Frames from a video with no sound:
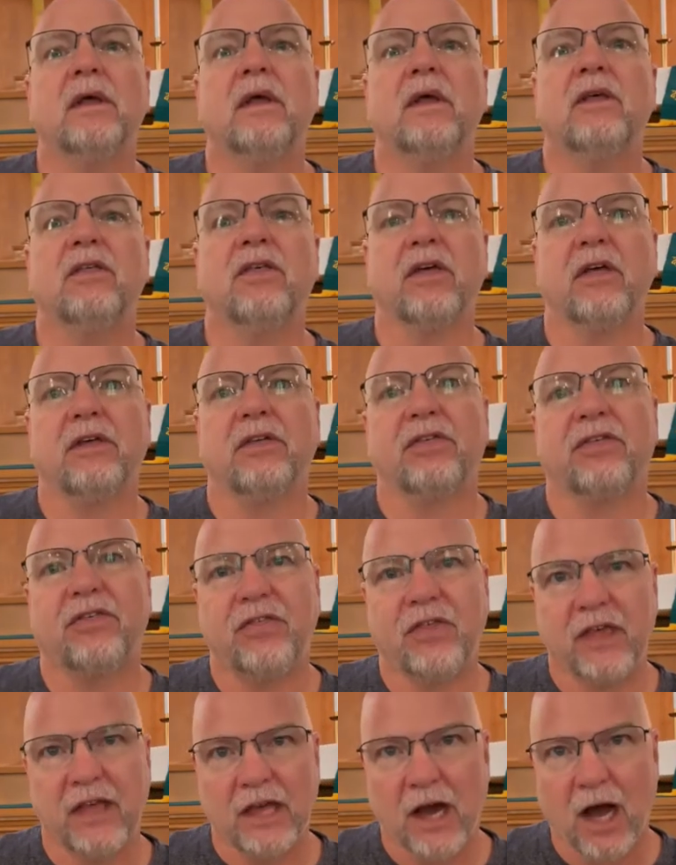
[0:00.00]
the
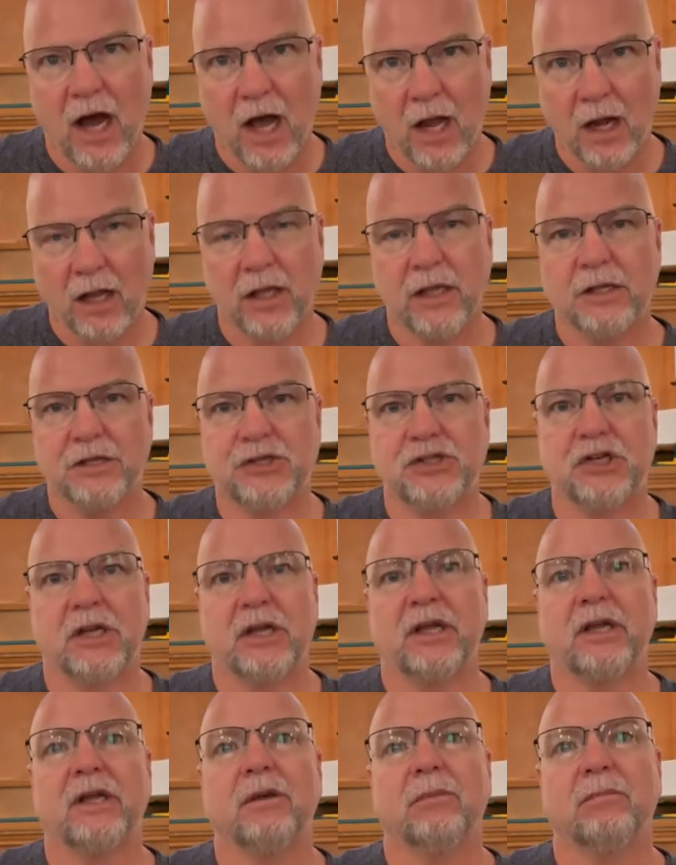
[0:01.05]

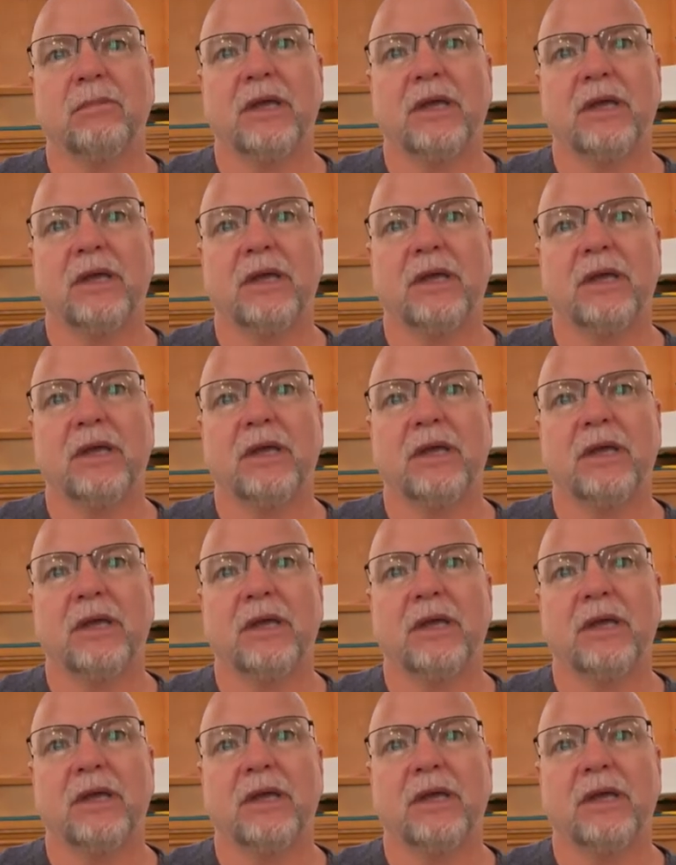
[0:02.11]
theology